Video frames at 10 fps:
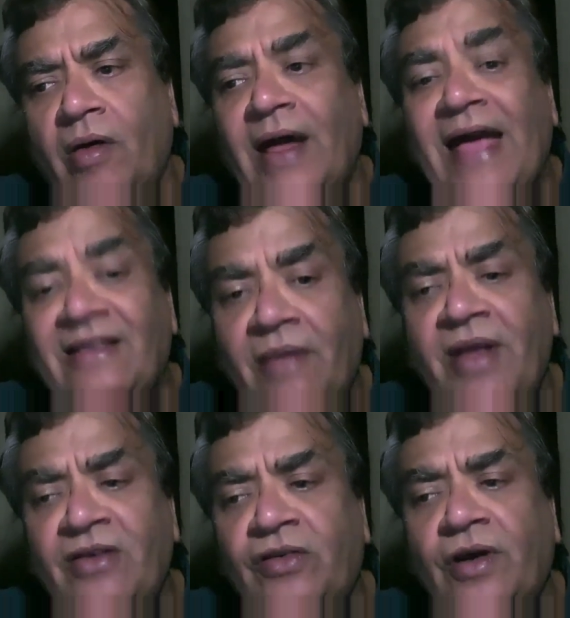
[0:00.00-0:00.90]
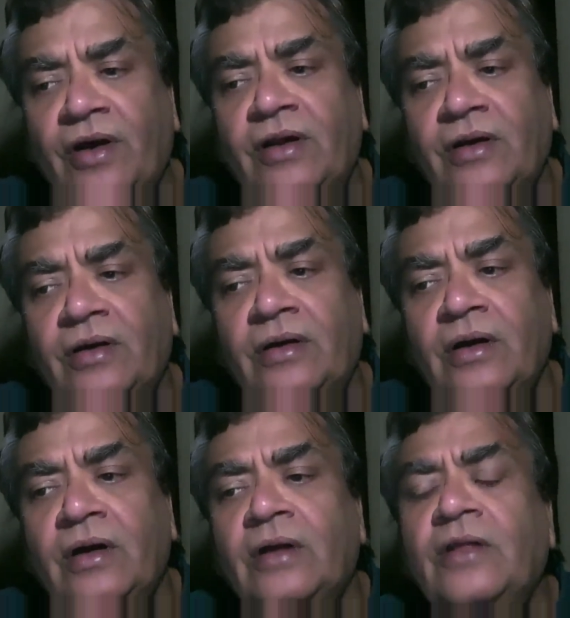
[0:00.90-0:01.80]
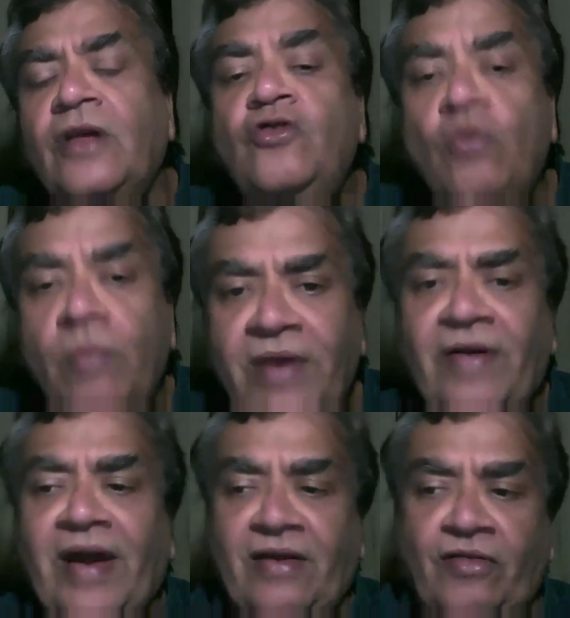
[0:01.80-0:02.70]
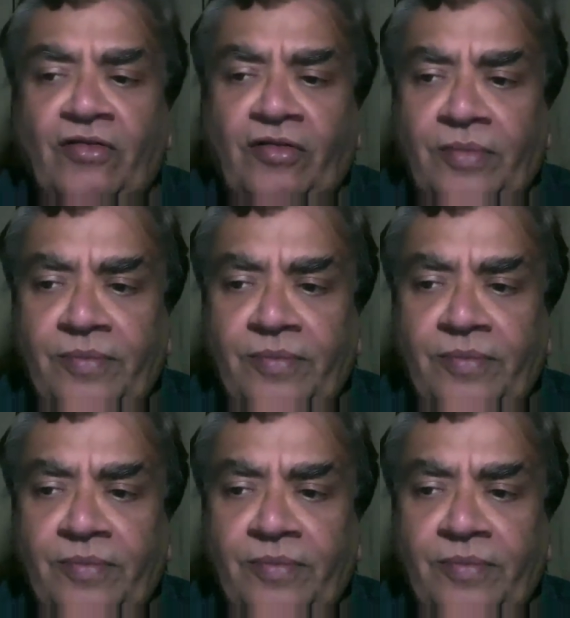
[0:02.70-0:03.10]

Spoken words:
as I mentioned earlier, the human rights